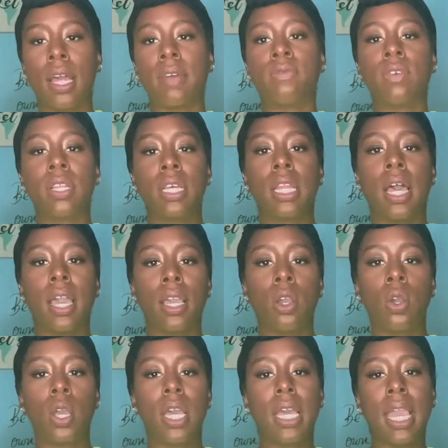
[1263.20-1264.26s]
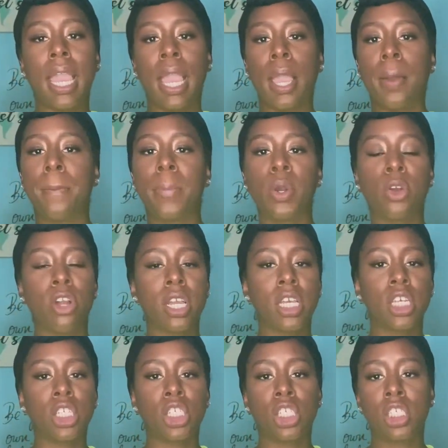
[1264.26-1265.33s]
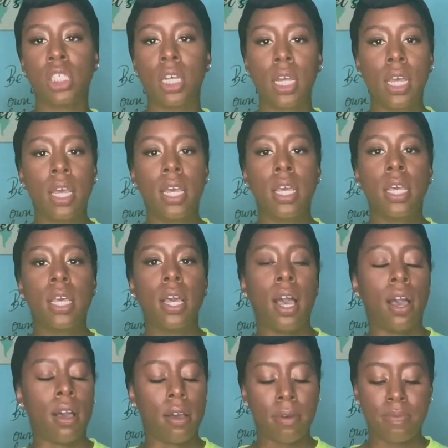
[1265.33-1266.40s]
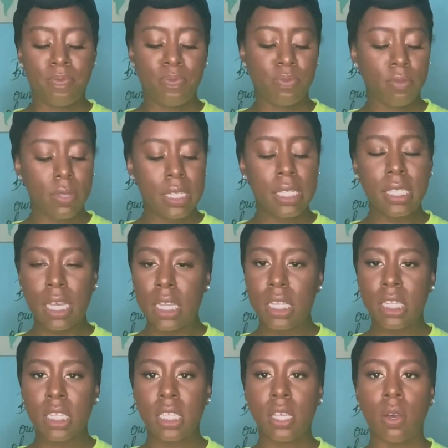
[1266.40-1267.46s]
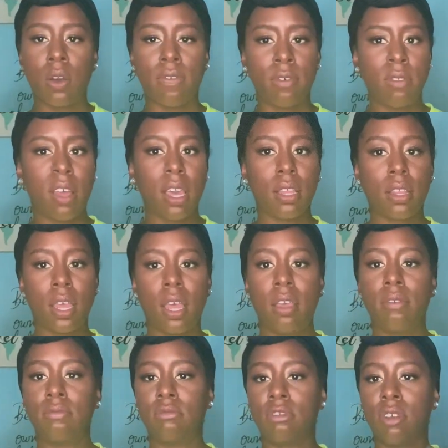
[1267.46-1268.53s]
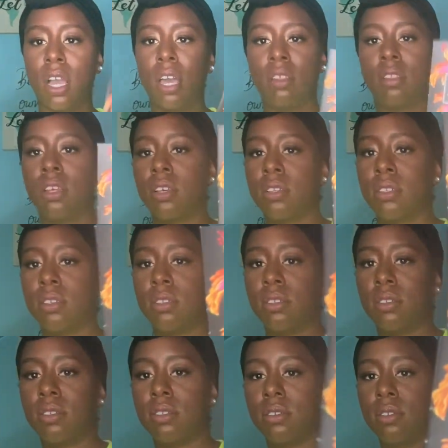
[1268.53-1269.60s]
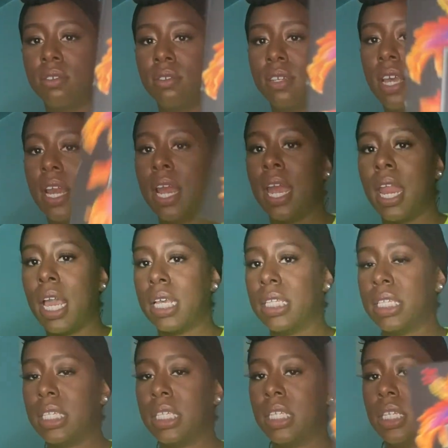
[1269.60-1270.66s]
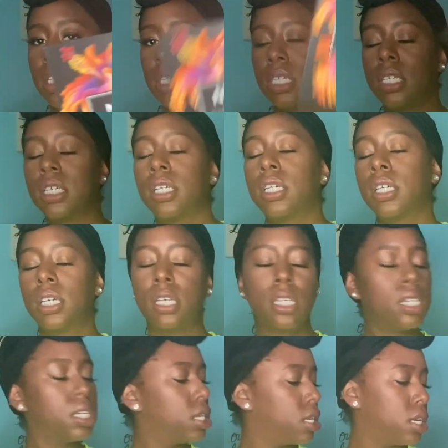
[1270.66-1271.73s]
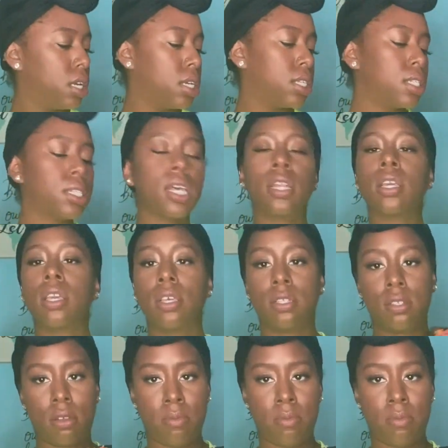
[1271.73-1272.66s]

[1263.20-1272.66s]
I really like amberish scent. So if you like that, try this Nest Sun-Kissed